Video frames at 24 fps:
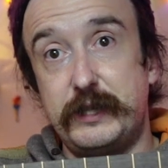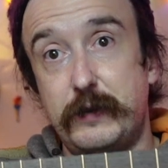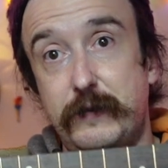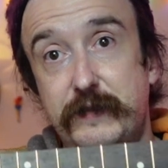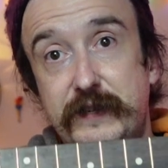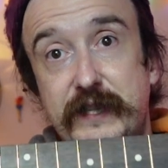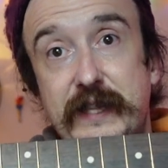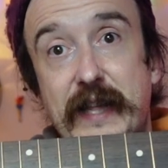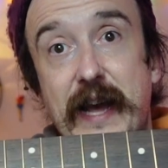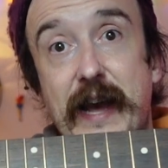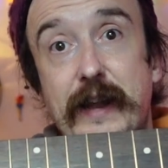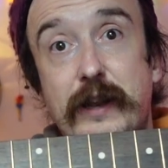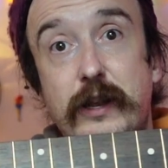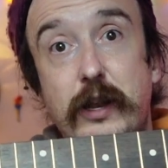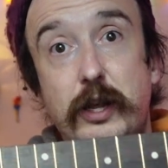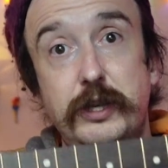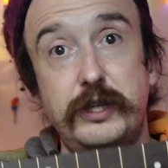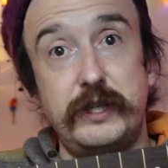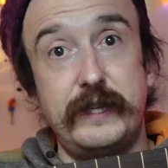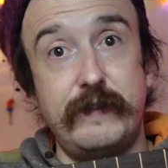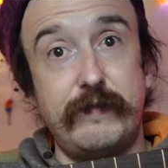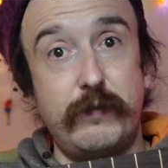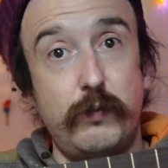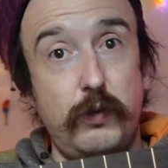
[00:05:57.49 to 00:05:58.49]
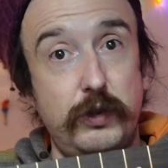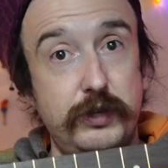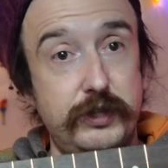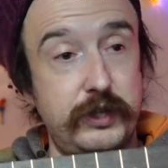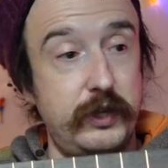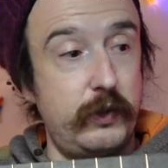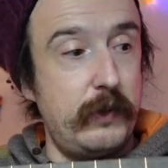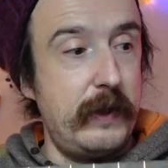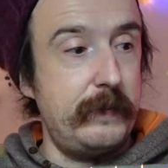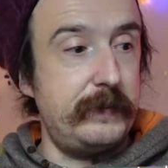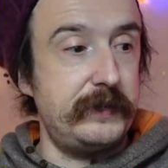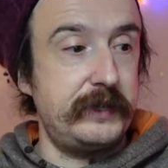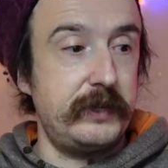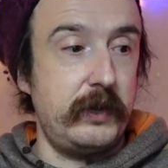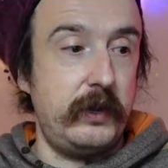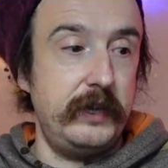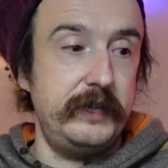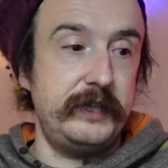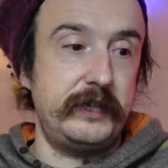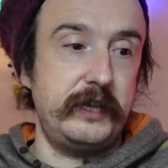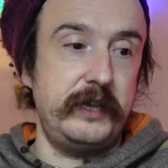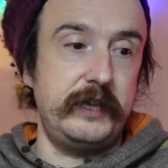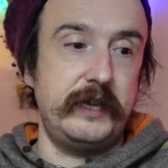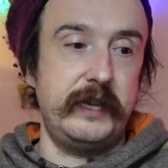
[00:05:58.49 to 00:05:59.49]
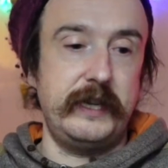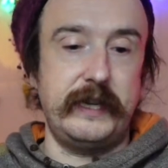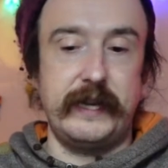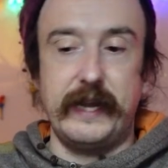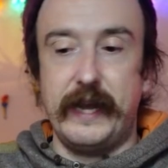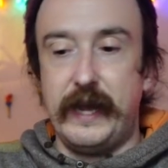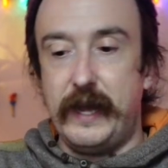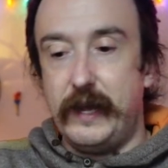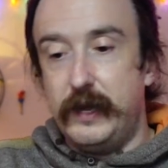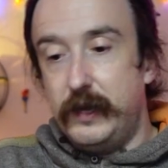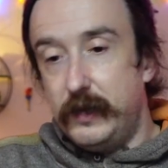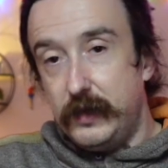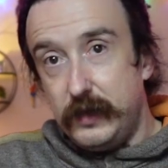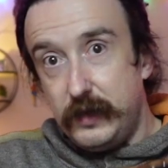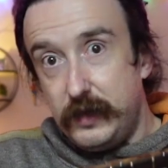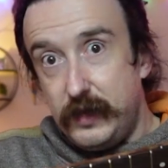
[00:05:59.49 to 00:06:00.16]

Obviously they had loads of different ones on the website, so you could get